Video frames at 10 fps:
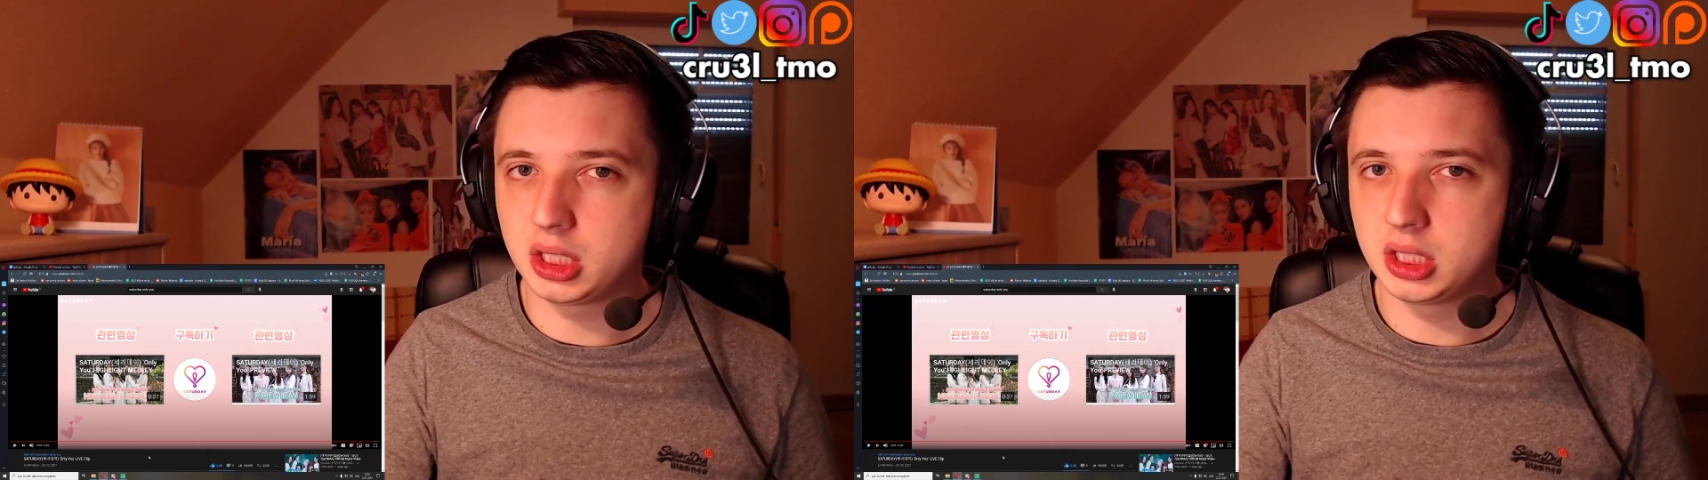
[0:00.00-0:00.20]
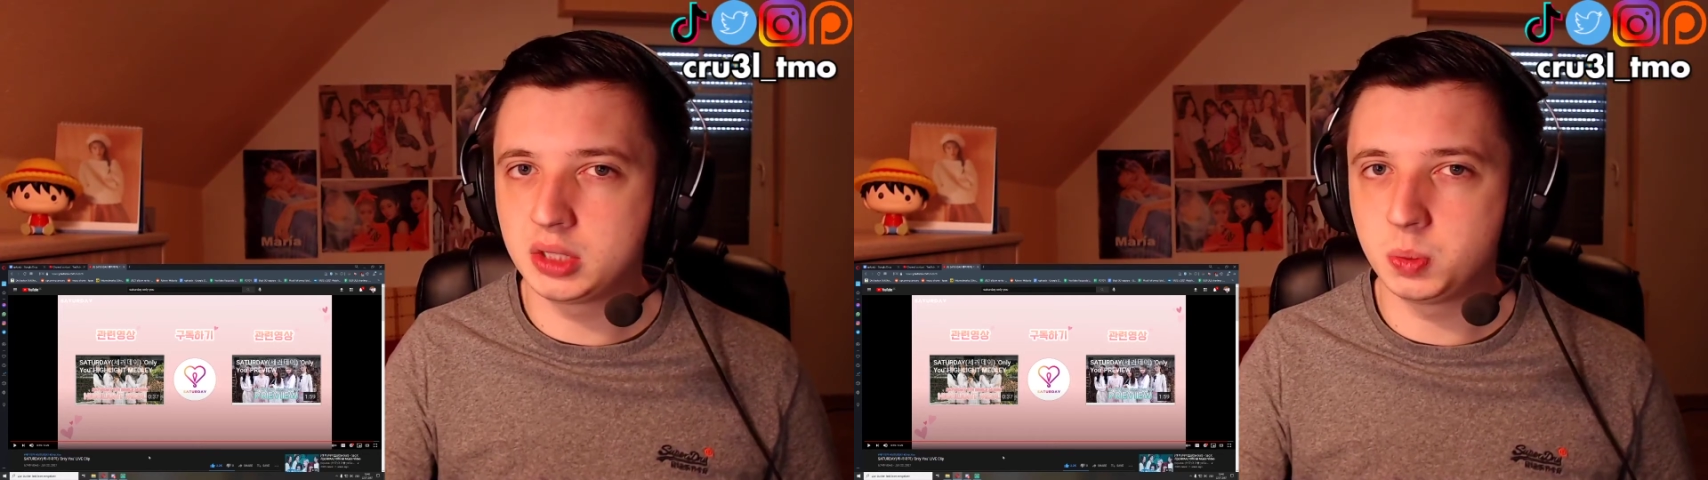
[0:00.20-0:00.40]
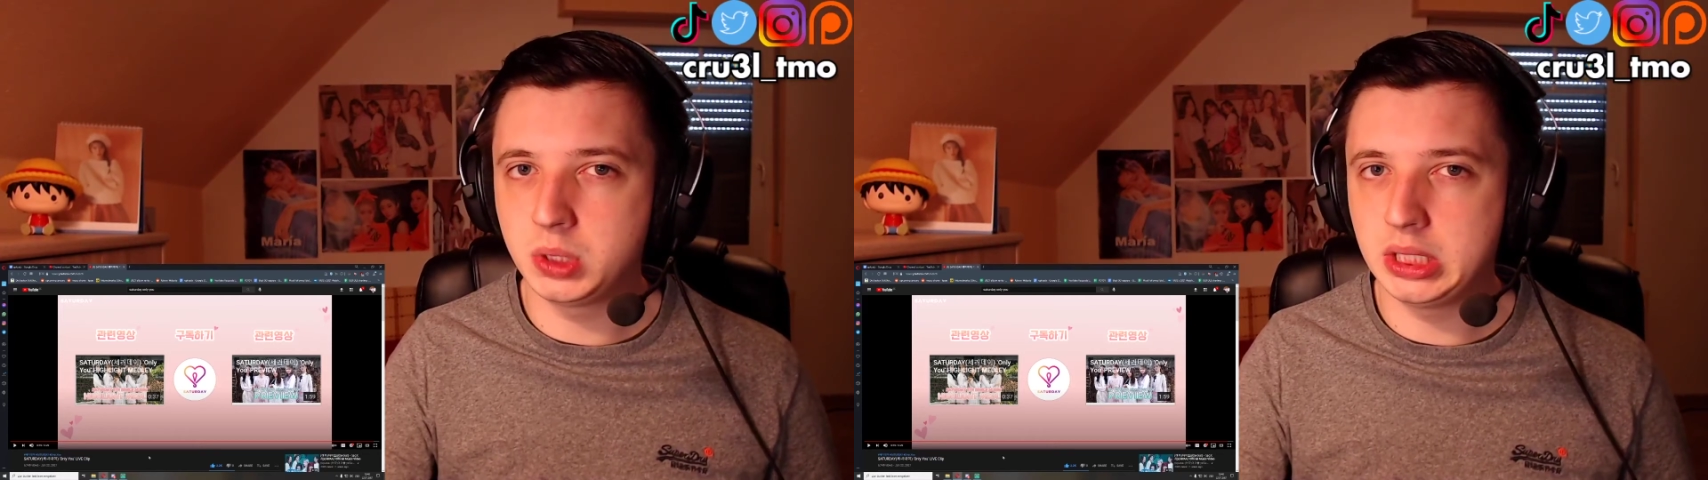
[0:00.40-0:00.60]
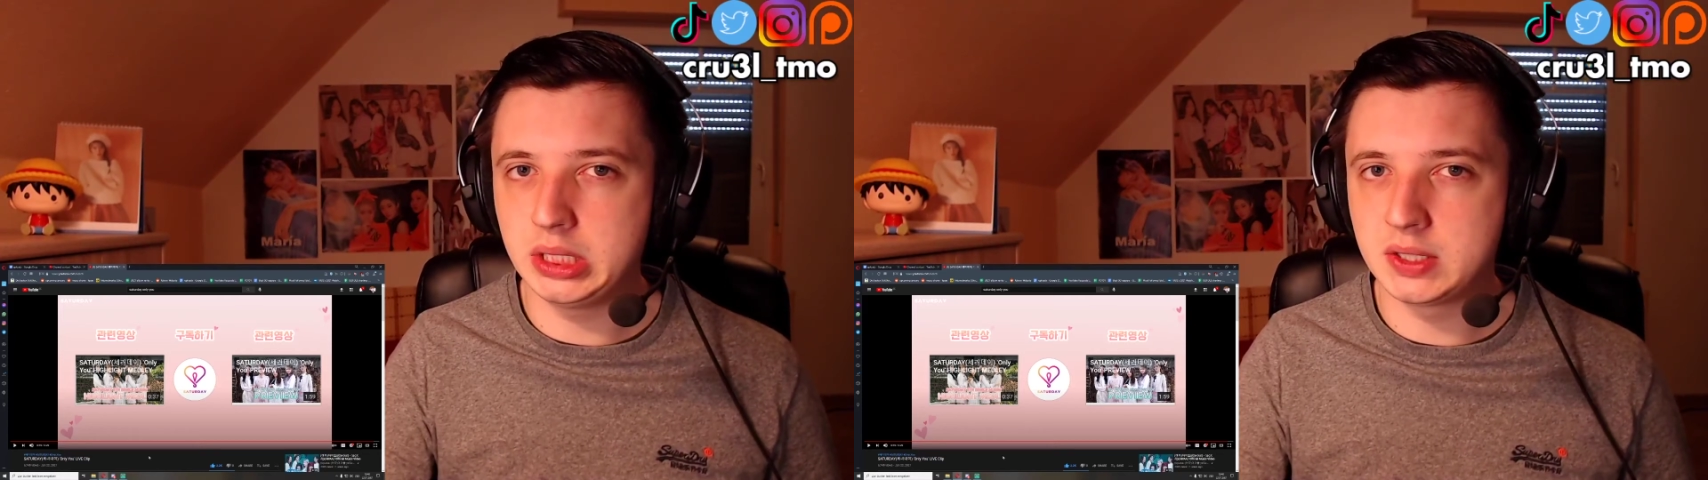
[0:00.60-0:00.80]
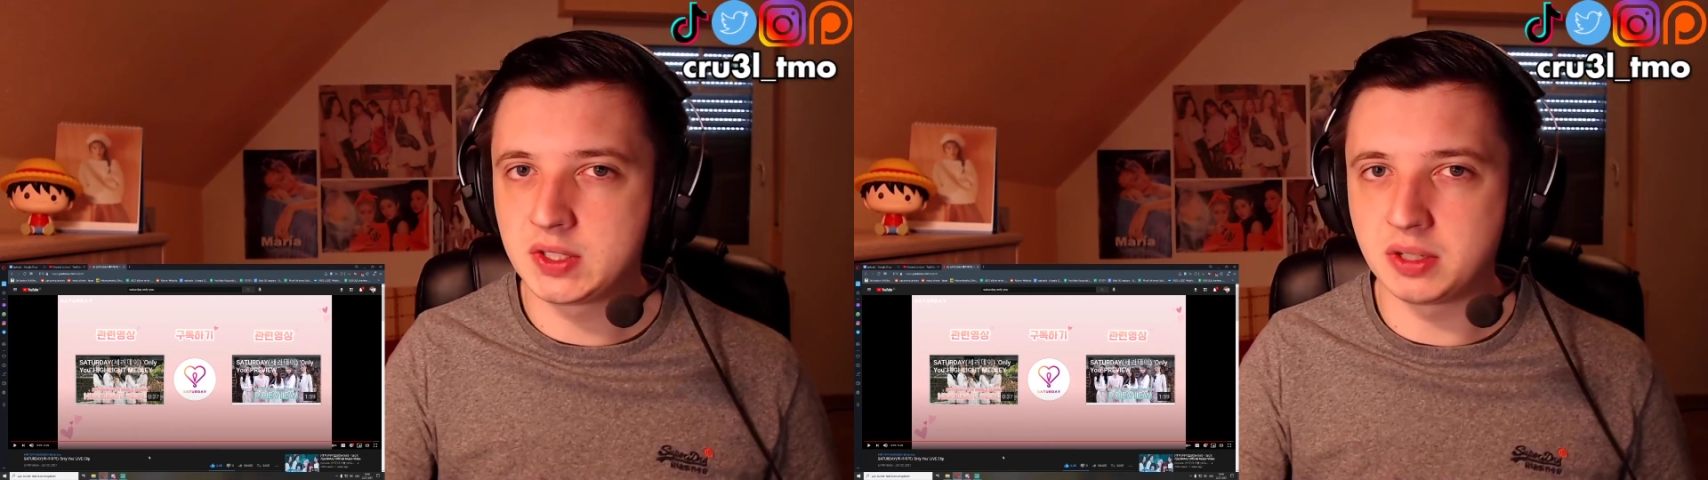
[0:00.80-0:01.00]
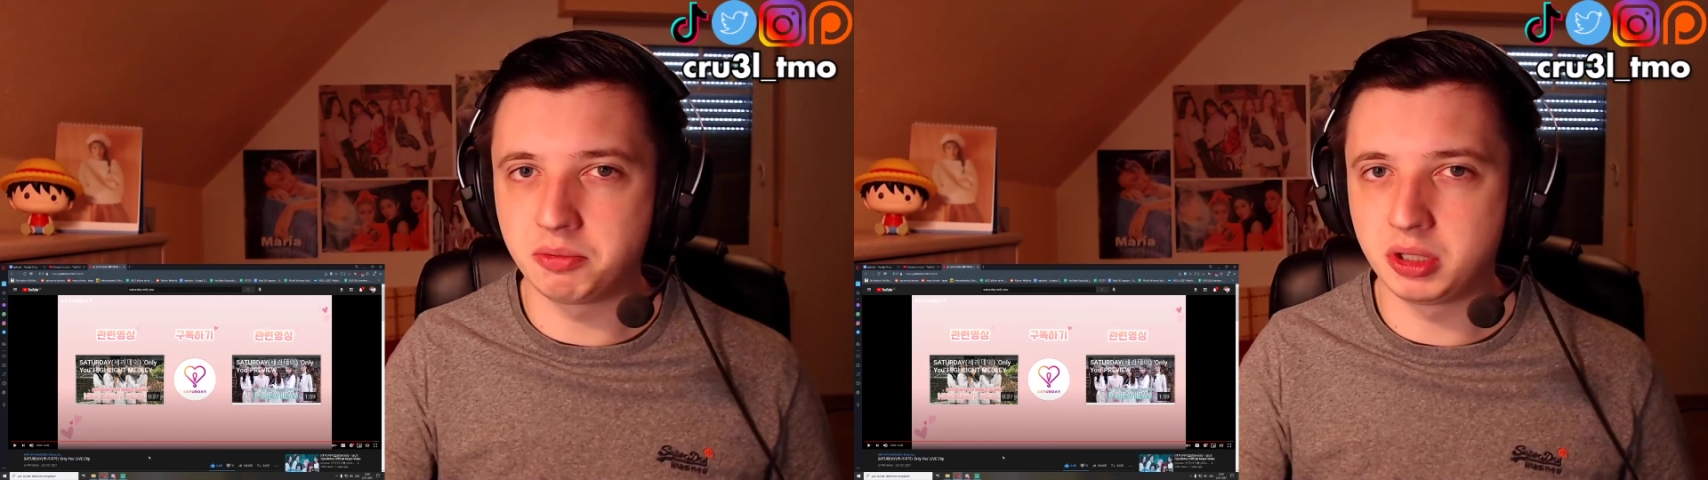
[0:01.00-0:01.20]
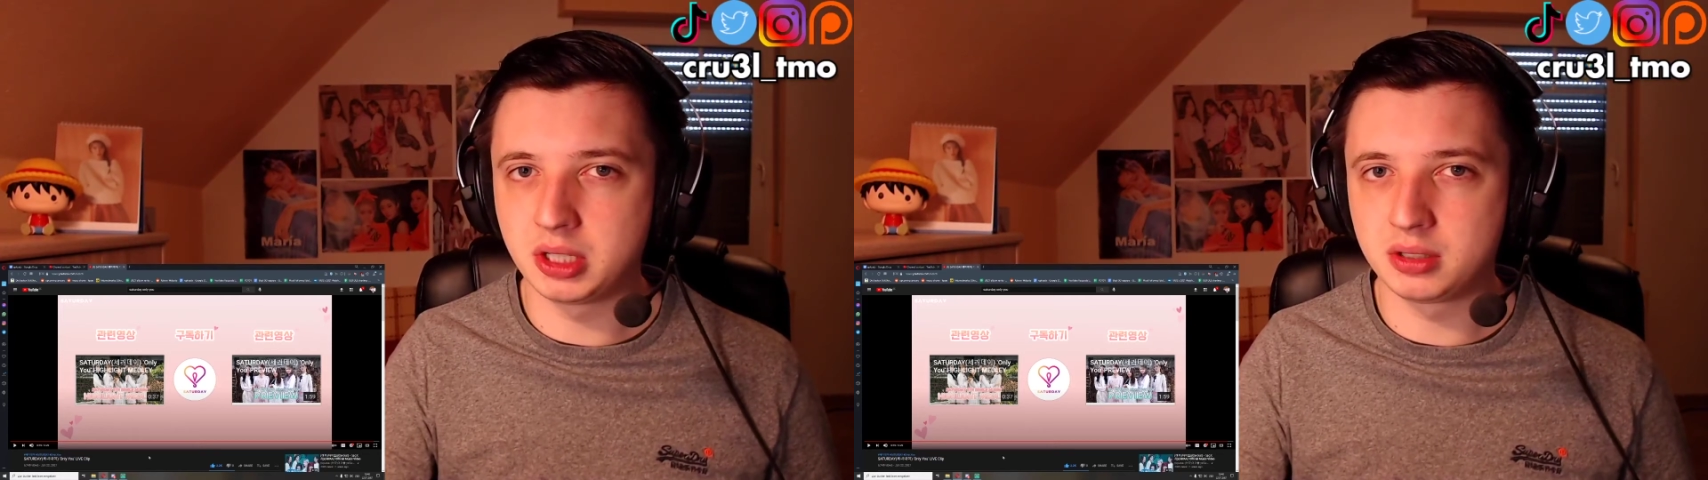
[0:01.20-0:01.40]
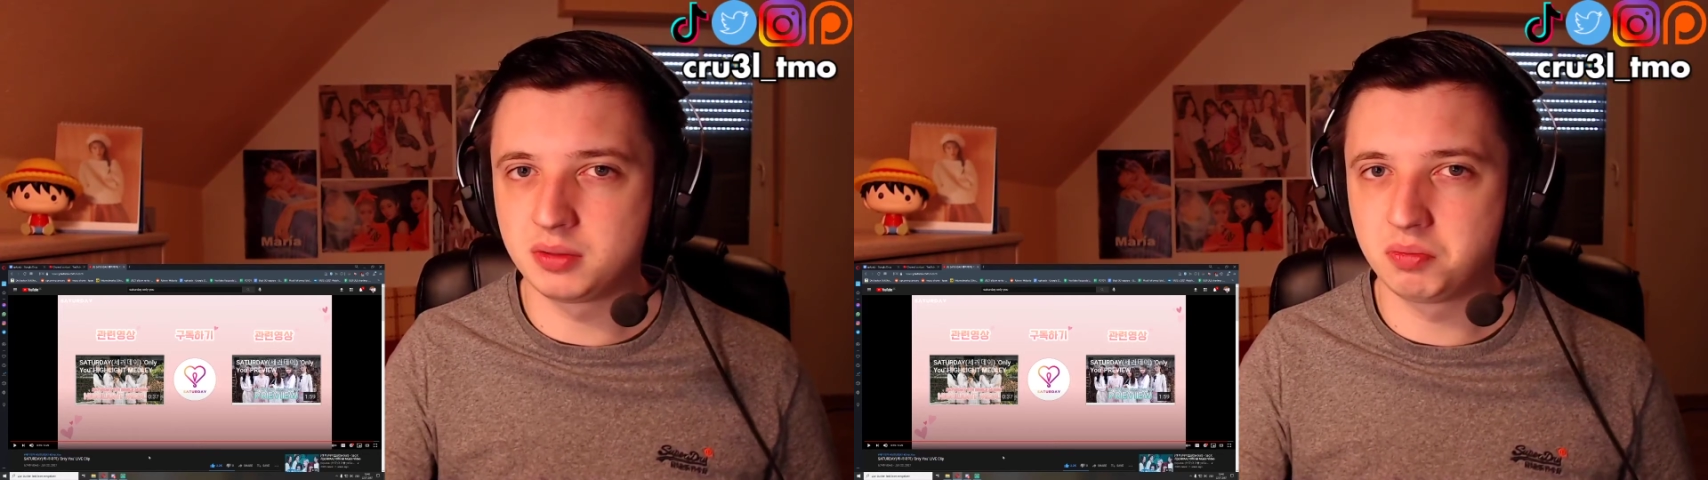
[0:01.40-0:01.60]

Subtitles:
It really is something that